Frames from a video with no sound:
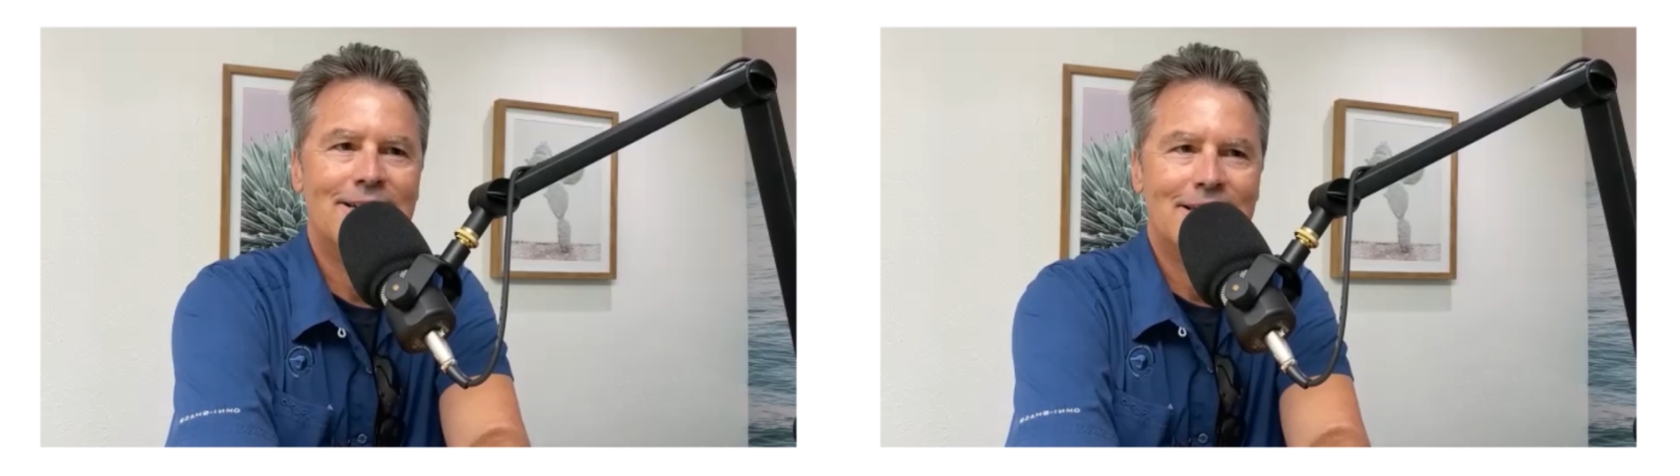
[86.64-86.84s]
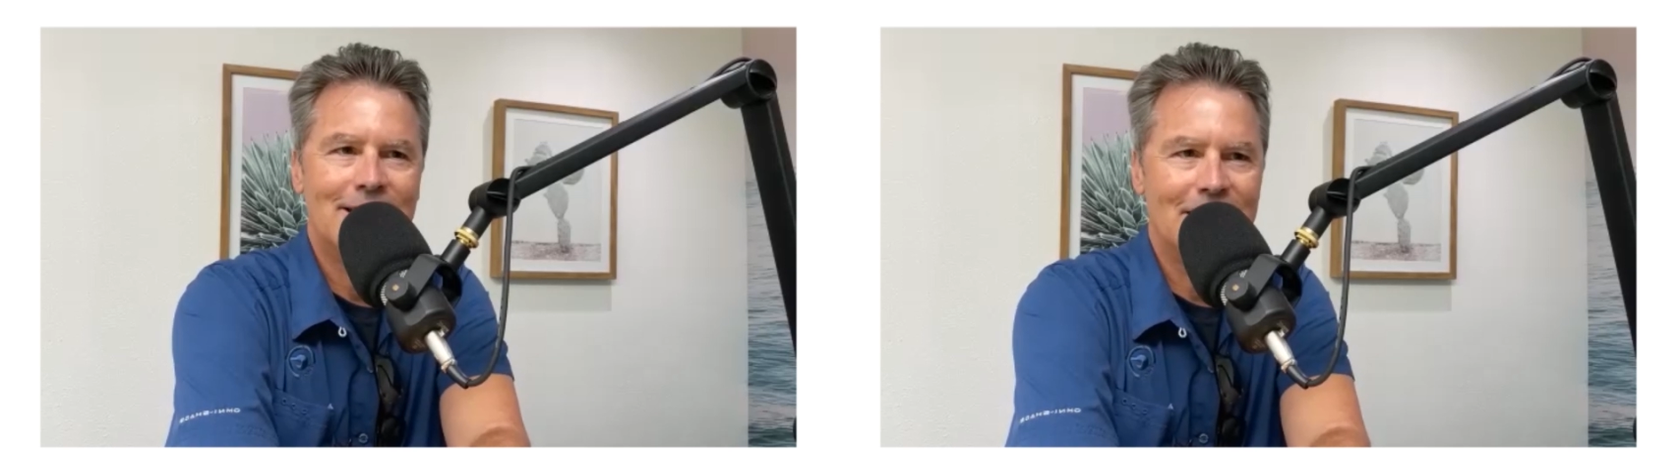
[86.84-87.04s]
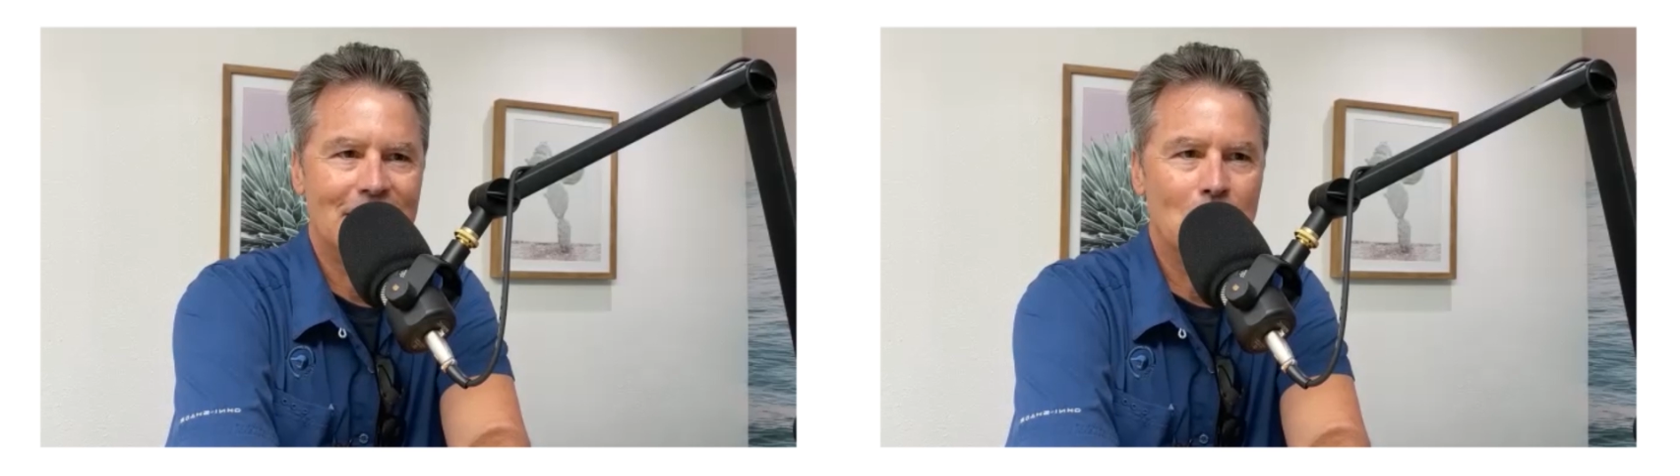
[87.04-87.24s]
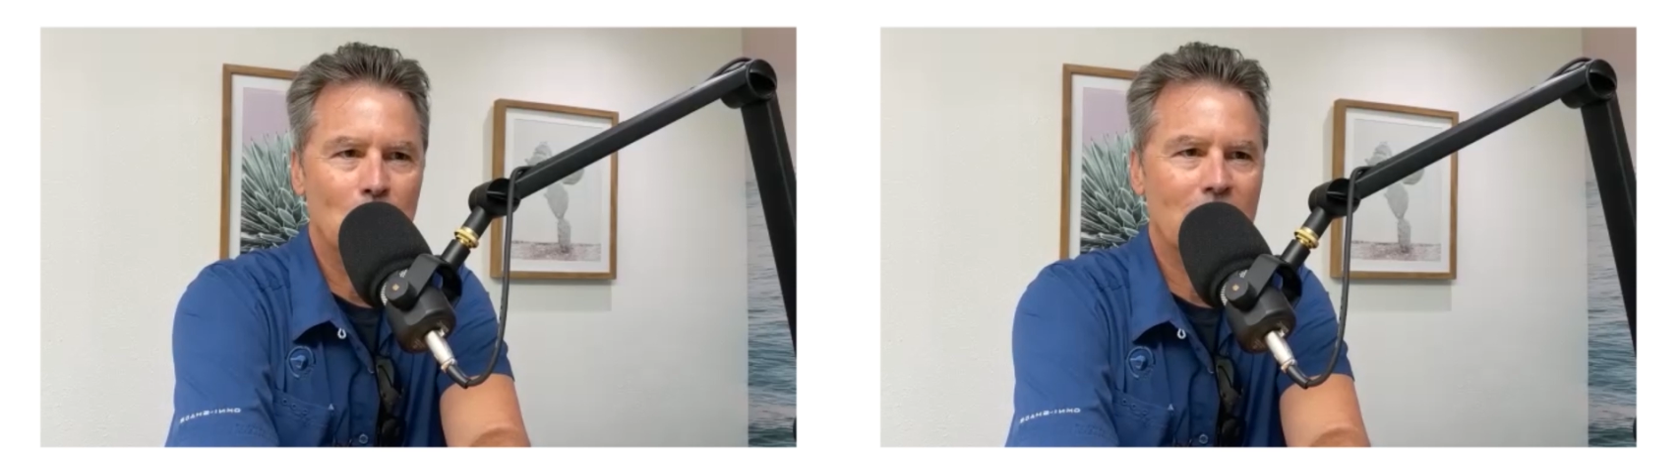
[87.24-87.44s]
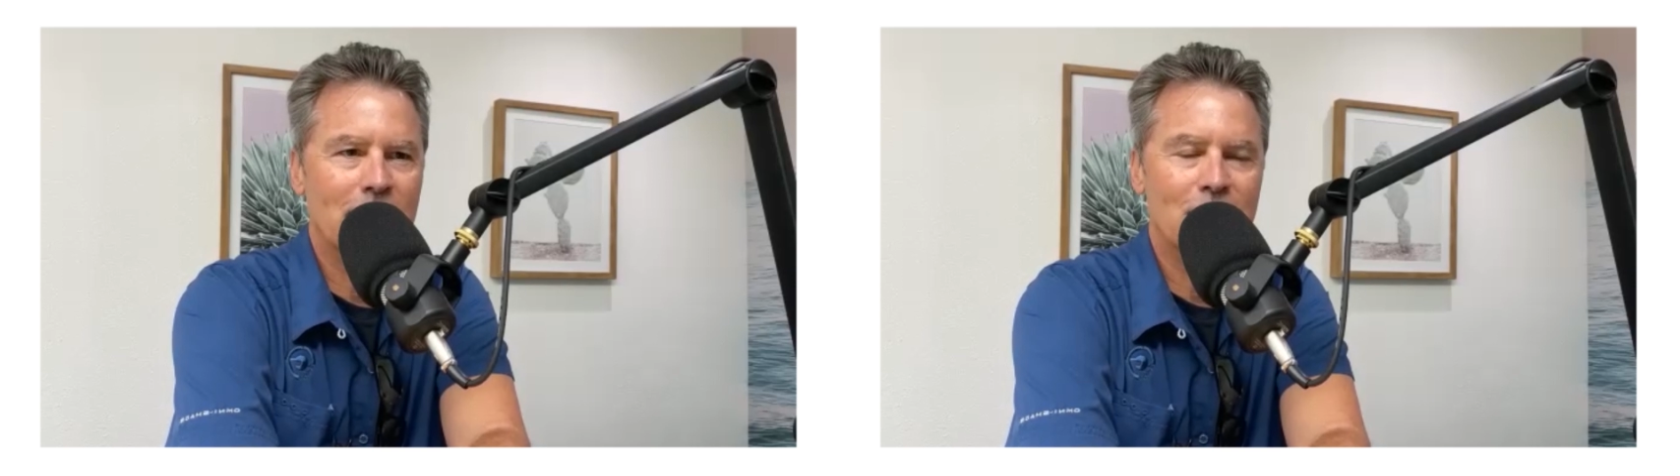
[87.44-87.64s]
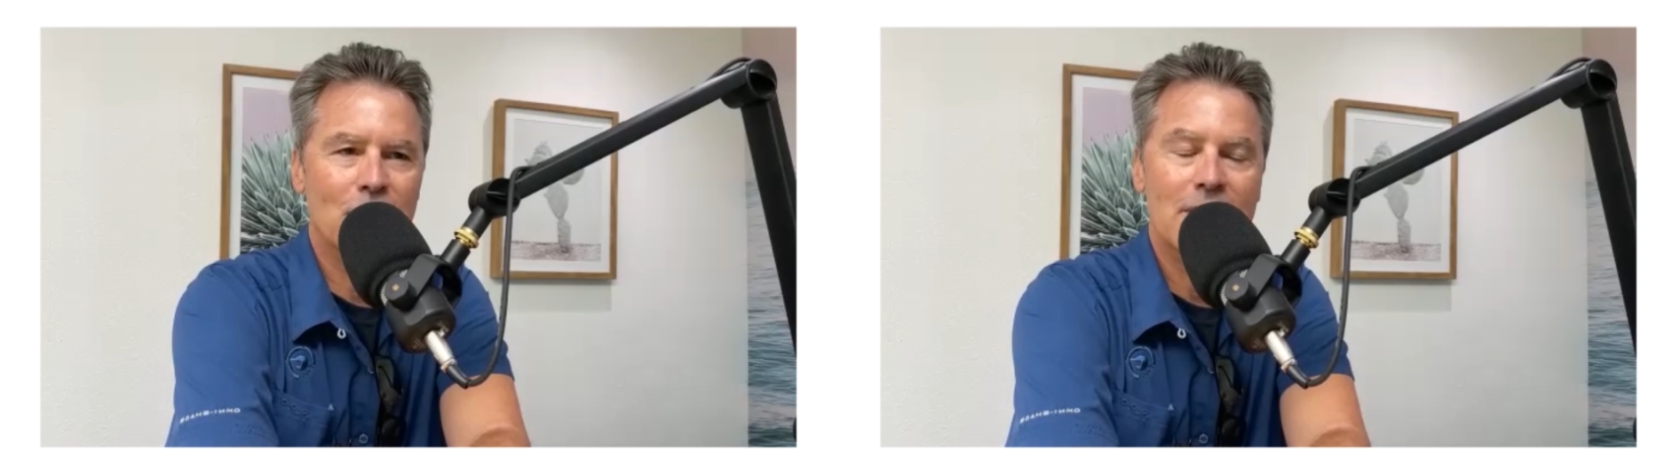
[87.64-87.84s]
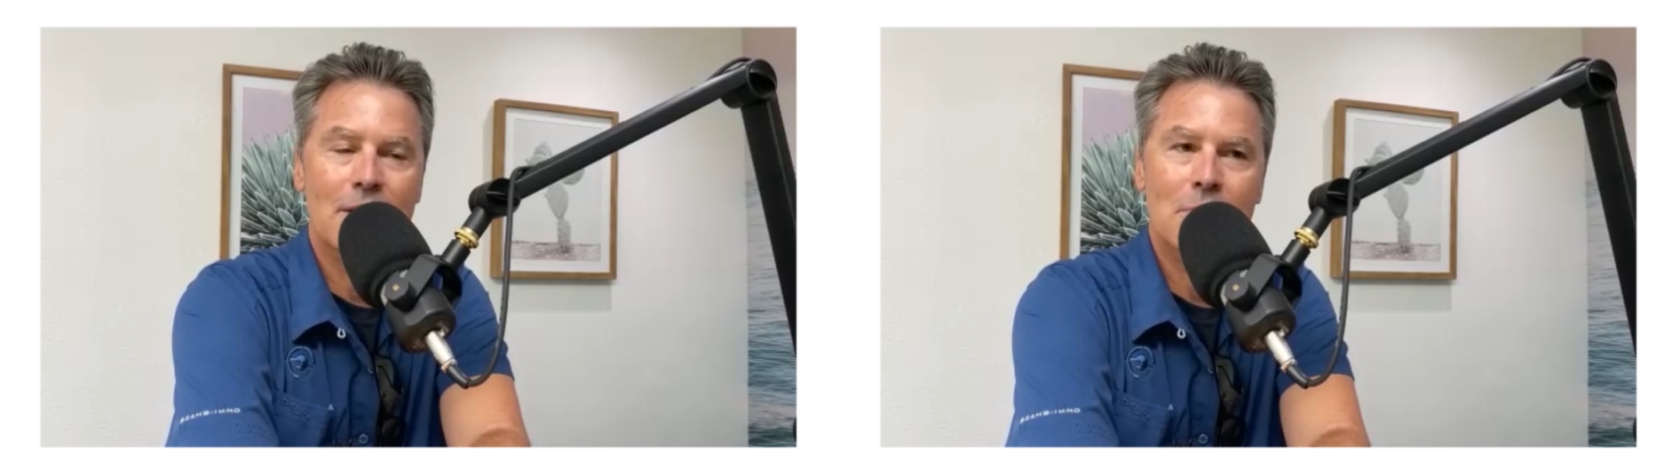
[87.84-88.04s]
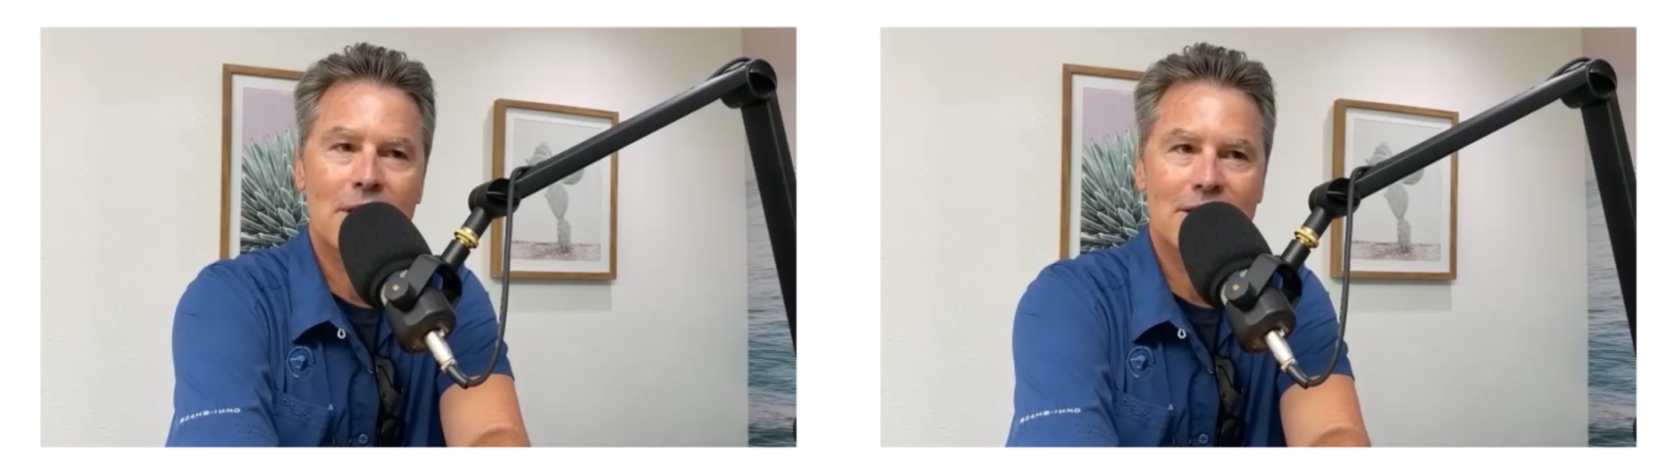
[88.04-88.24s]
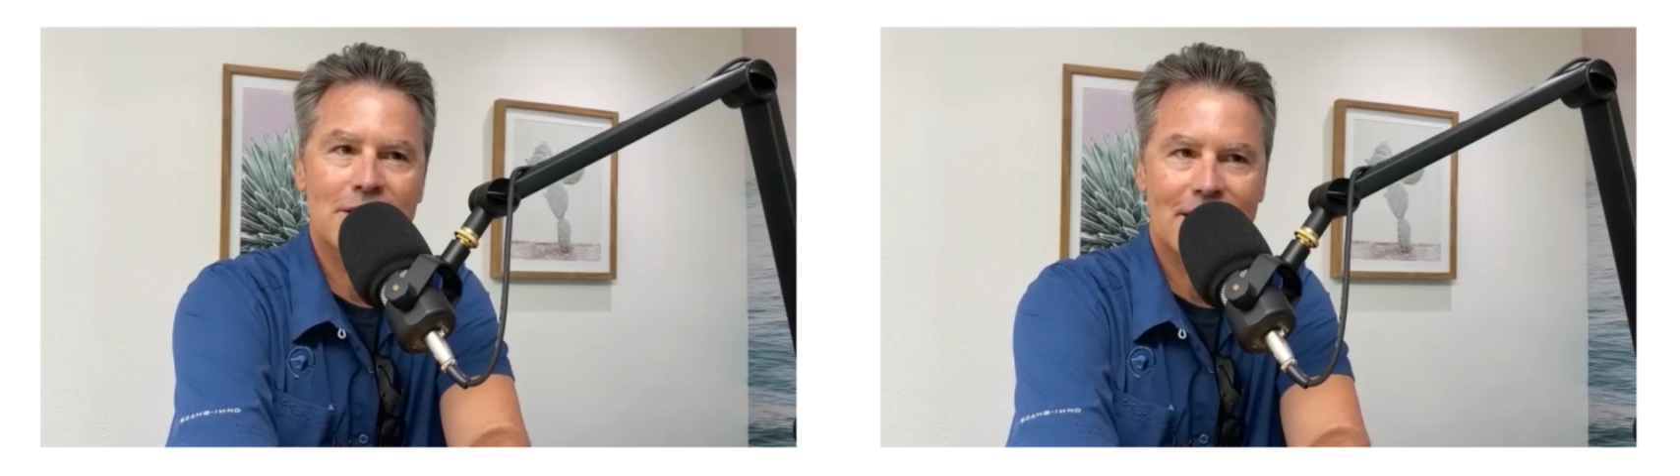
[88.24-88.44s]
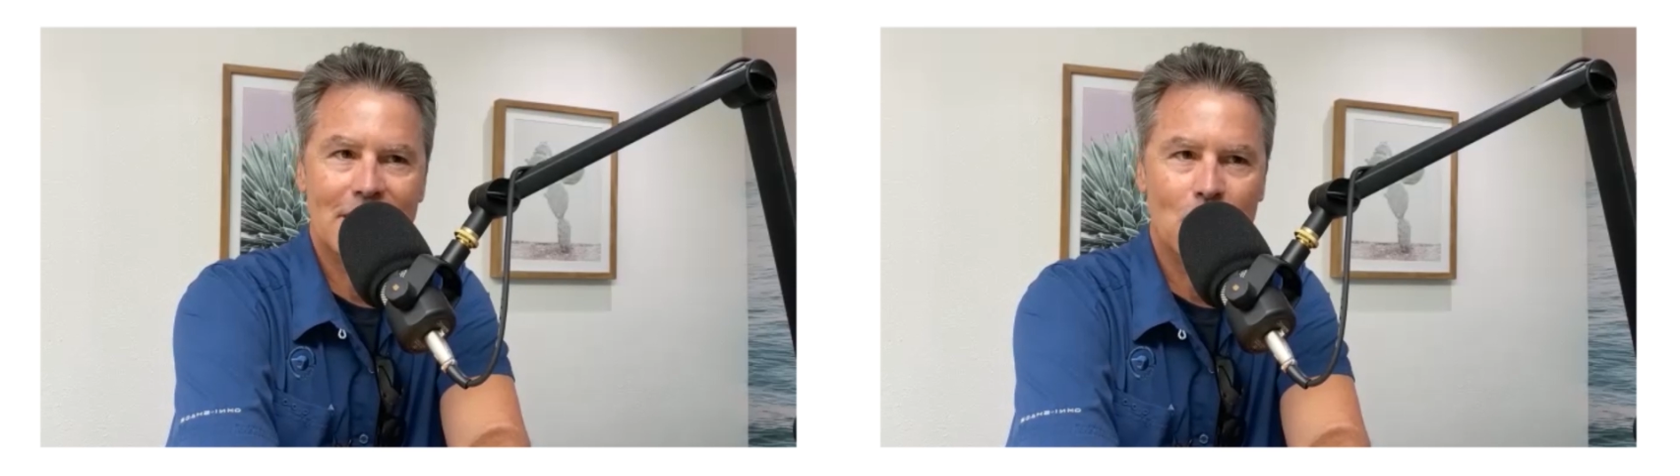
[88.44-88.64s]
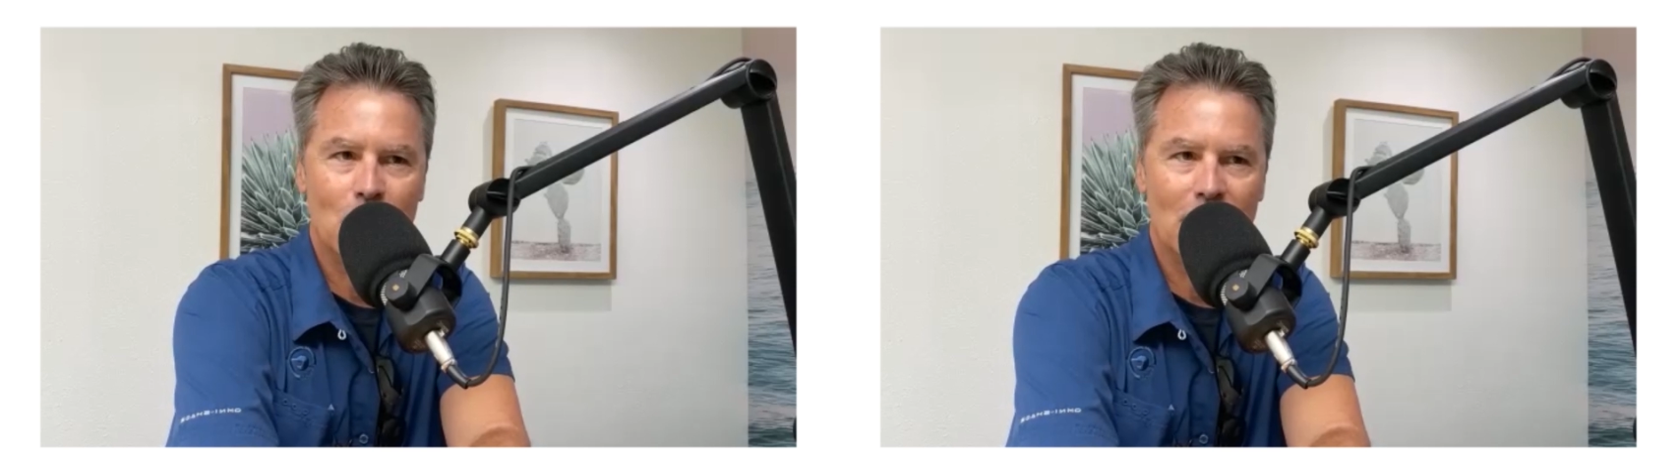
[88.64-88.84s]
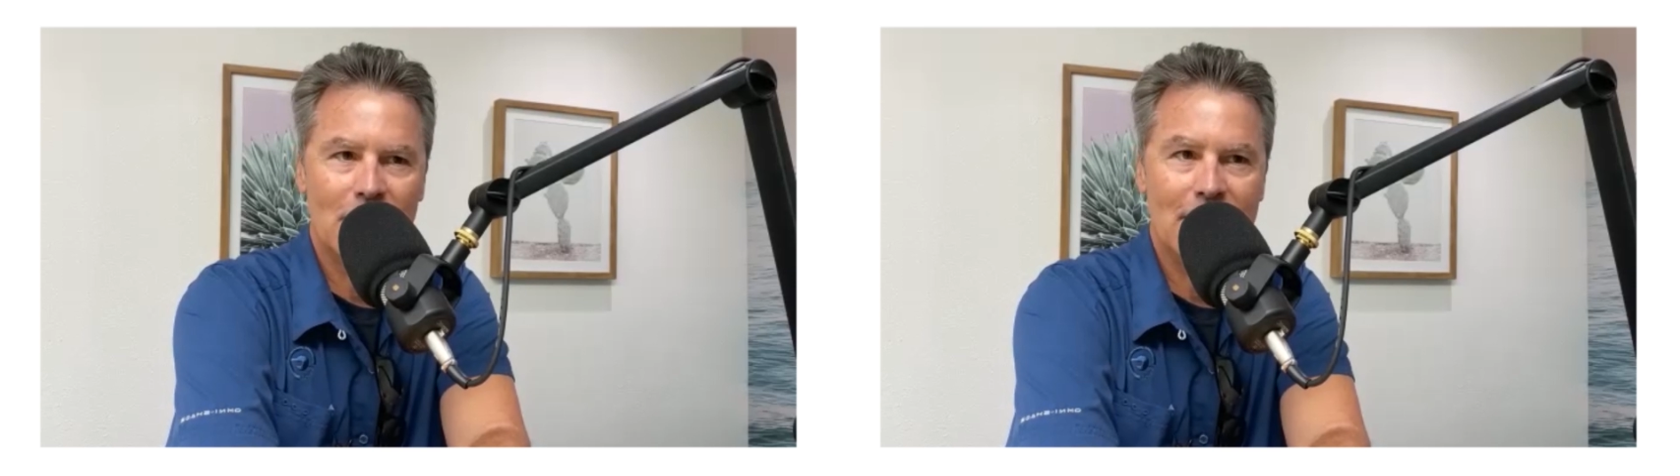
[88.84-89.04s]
ended up working for him because I could work